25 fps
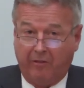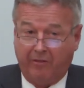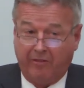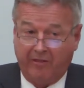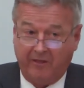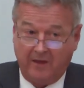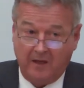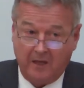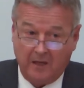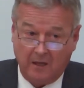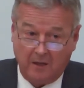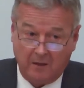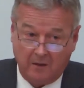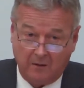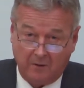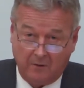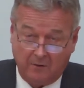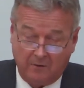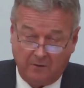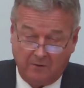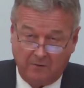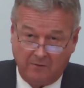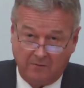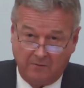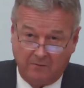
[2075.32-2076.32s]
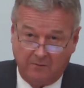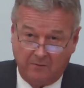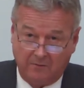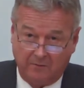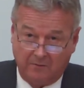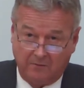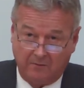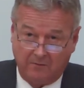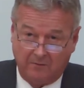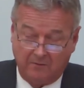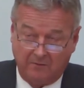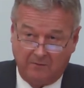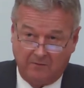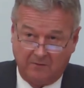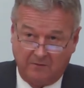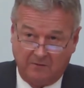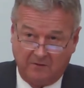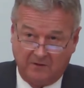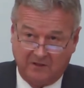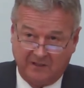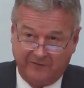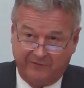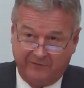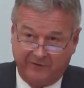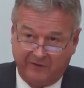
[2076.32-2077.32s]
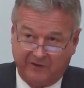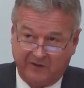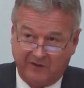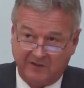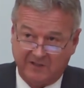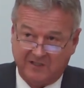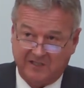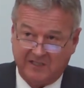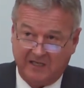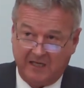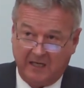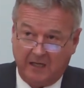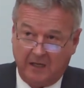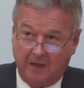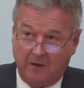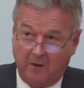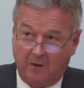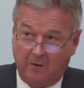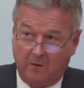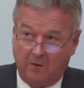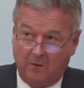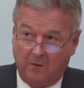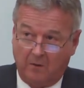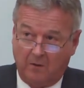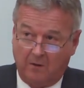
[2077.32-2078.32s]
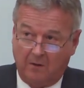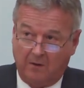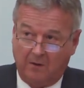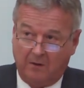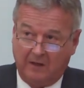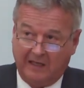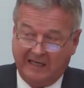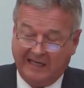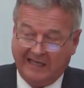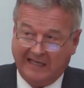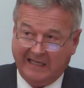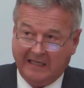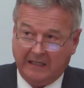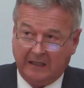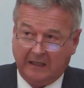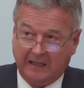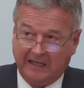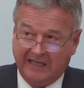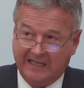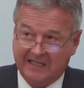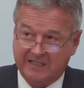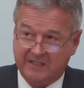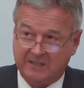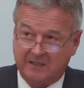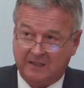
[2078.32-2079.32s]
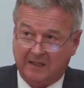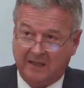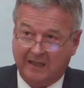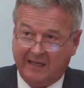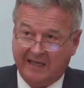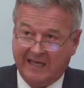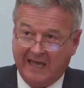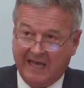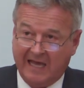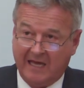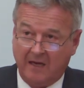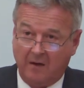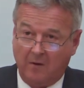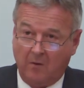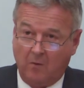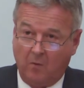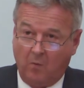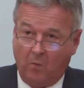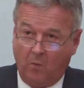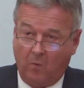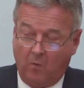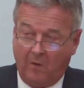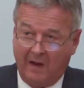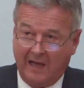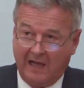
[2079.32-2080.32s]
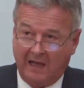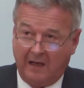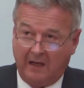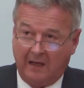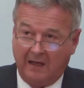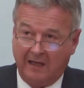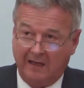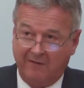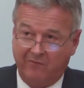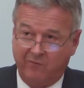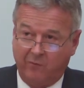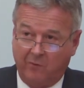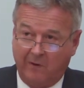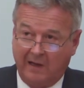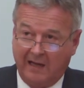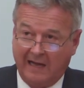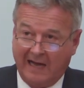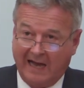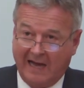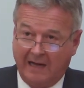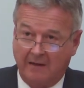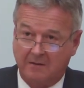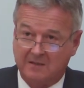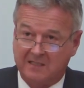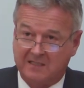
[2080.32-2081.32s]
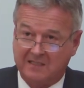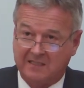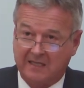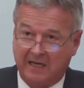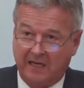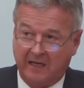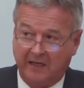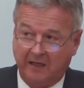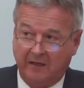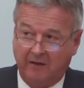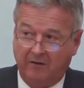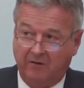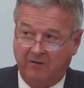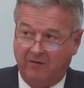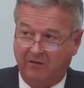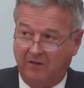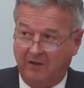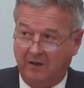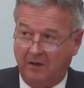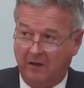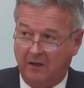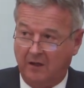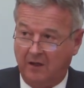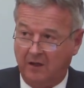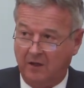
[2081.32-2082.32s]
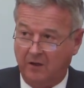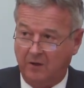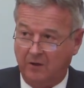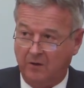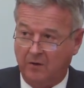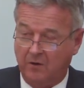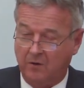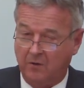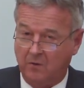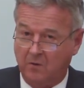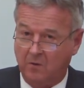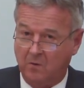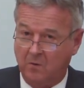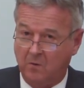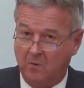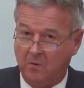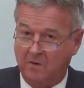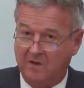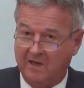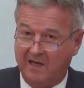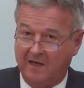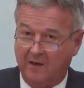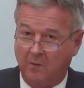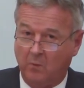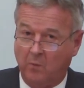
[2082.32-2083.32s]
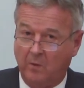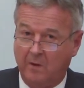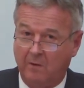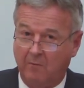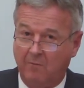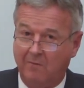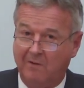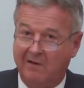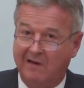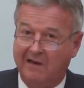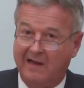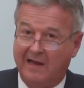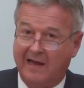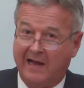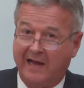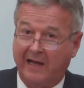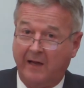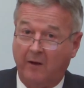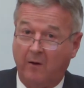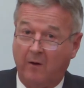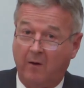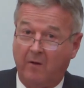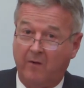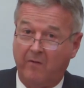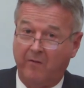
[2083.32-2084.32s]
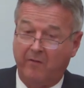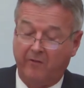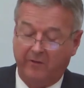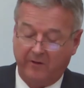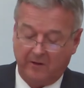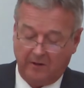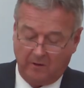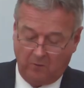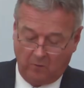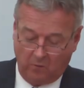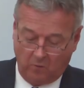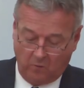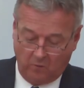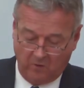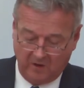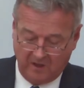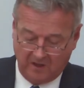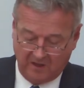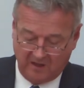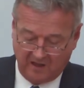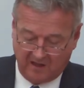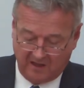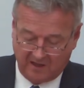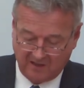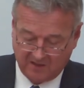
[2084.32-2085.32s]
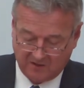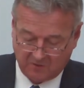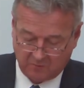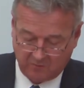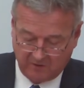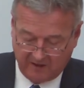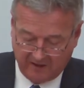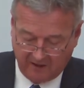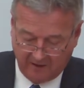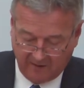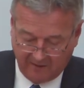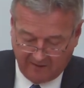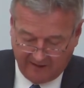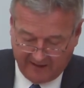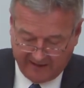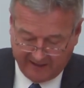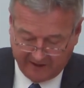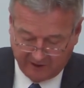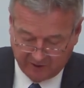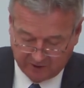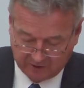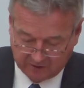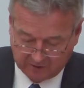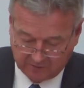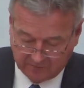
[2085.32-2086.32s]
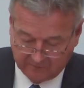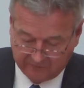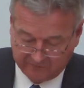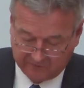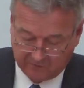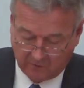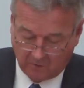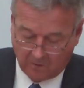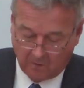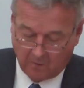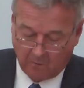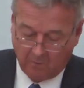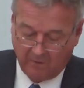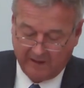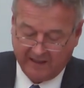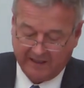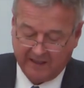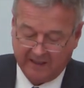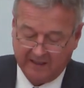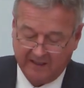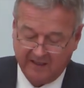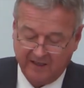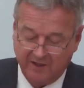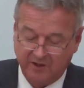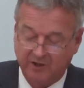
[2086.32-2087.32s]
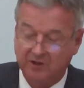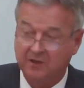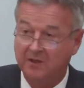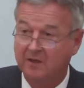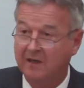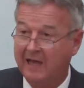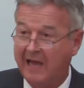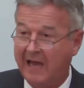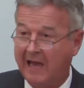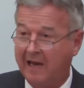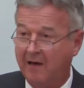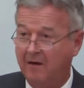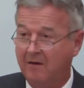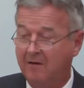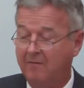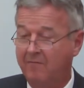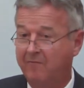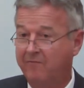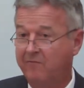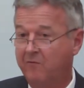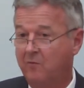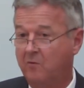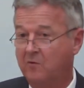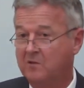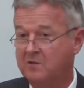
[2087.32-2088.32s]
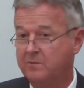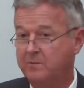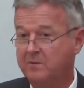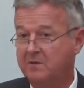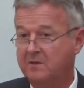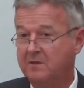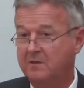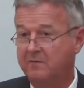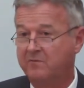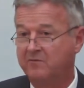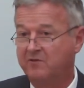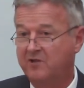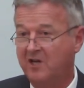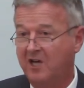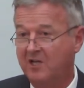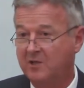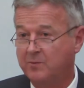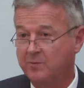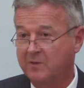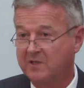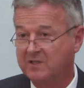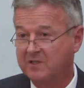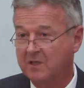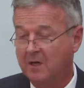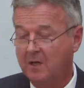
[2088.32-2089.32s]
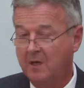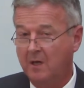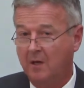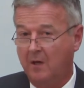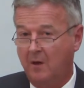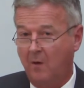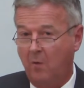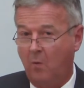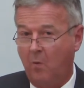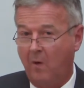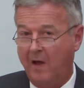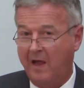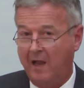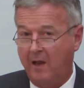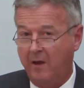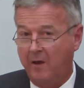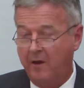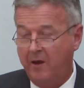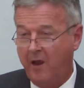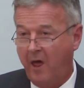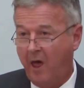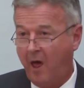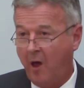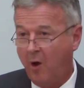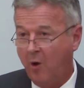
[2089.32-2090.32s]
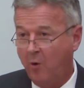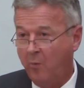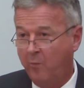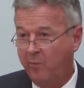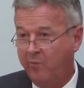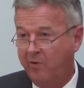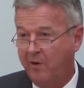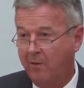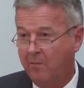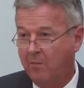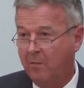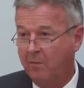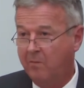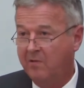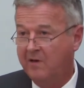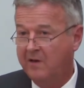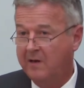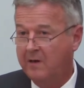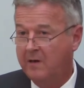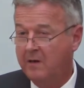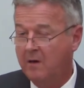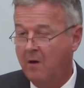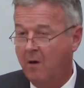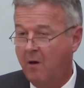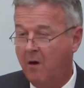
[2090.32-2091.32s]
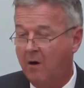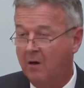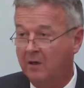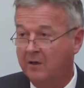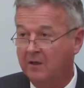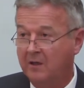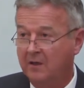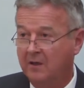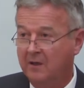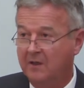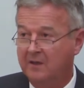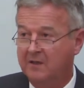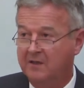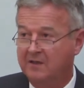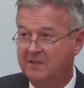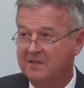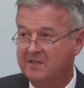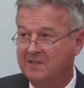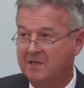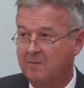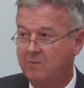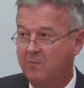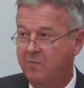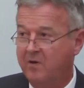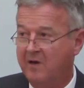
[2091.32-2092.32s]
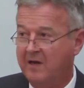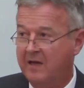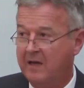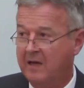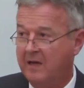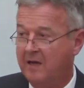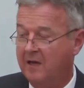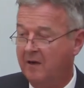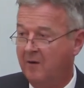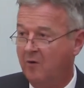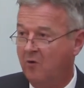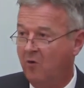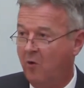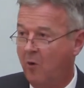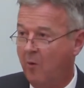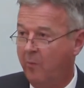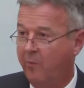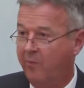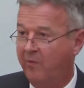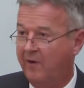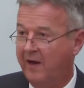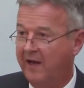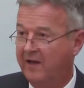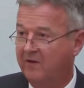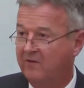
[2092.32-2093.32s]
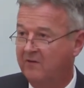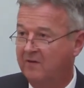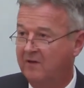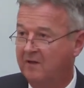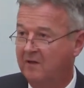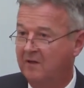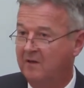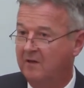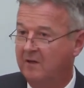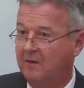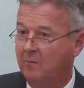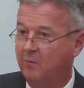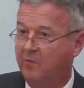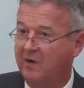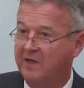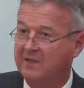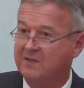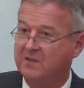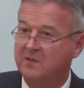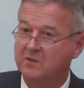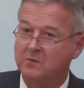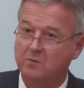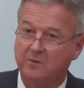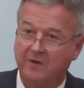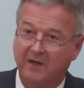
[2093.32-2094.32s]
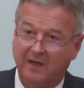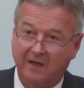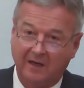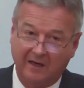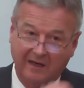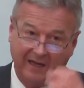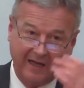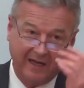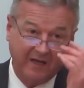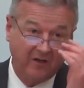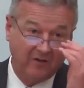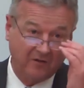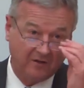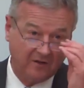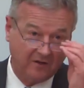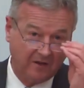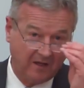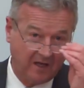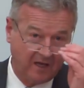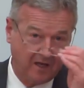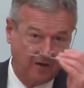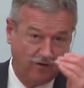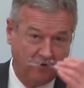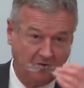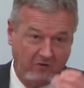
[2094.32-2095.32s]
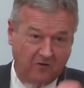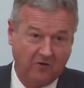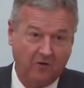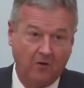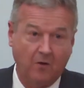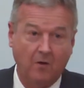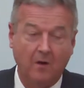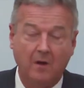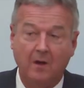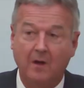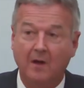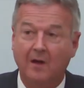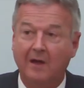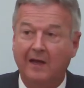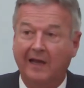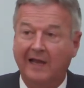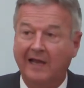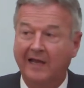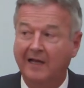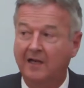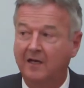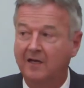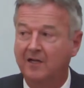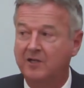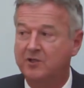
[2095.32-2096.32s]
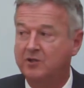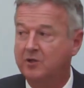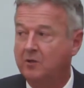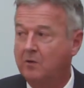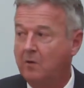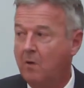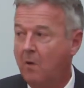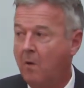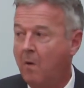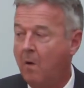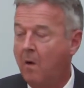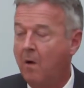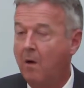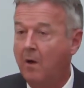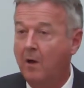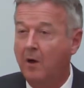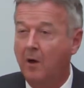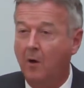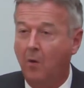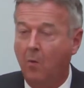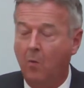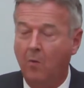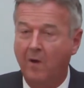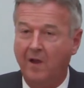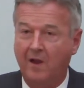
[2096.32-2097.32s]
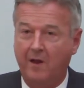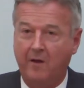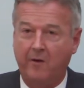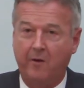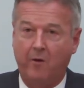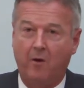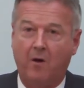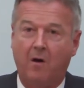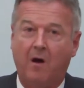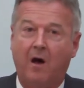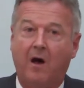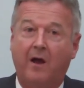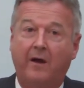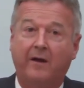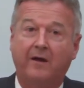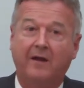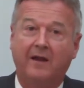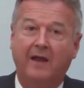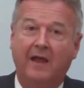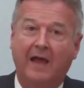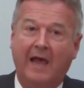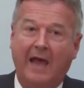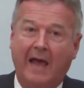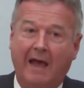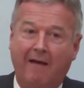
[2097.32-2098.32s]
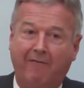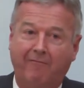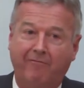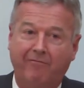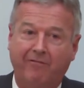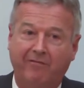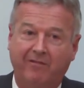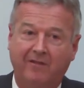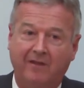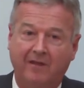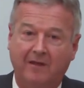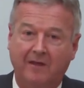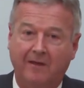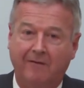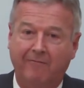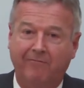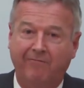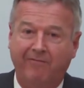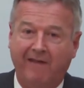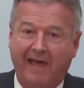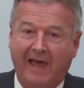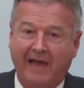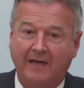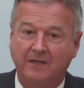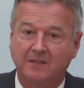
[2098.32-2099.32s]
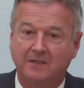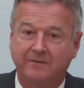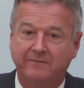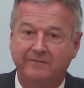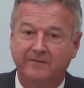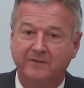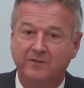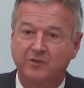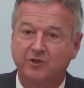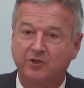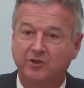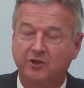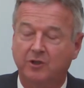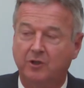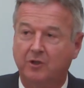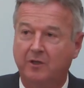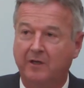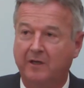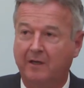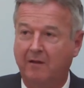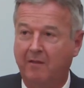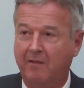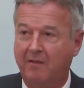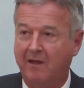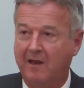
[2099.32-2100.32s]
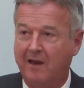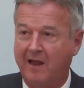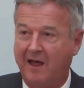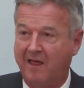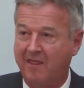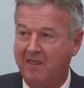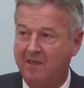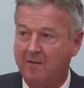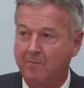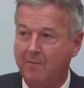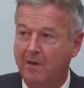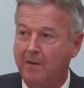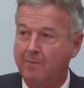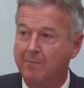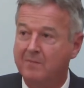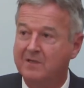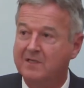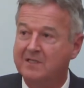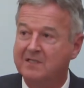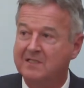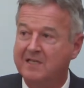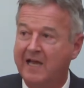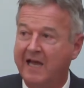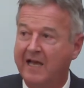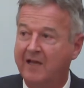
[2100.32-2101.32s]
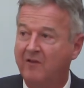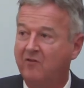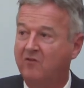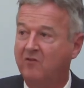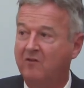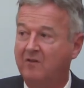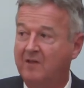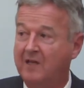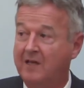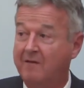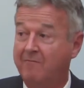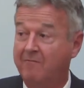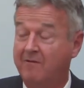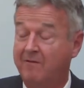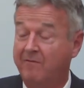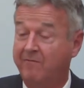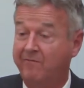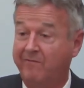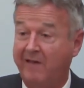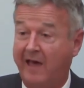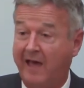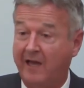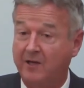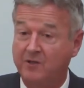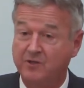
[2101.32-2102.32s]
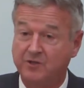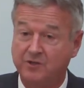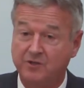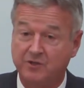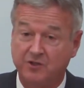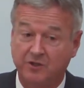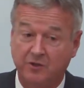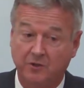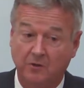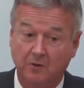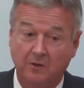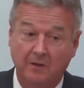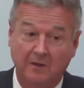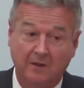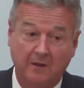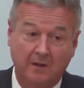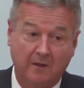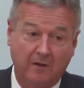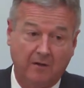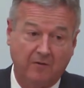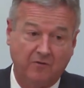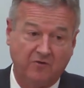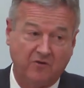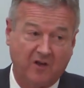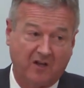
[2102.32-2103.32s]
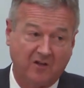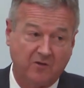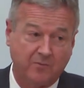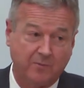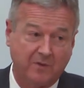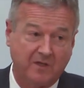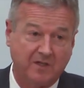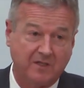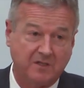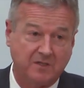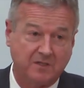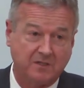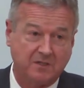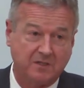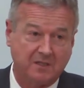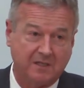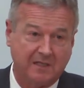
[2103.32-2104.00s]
The difficulty here is again, well, if we're outside the EU, can we rely on the recast regulation for recognition and enforcement of judgments? Well, no, probably not. Simply incorporating the Brussels regulation into English law will not have the effect of ensuring that other member states give effect to judgments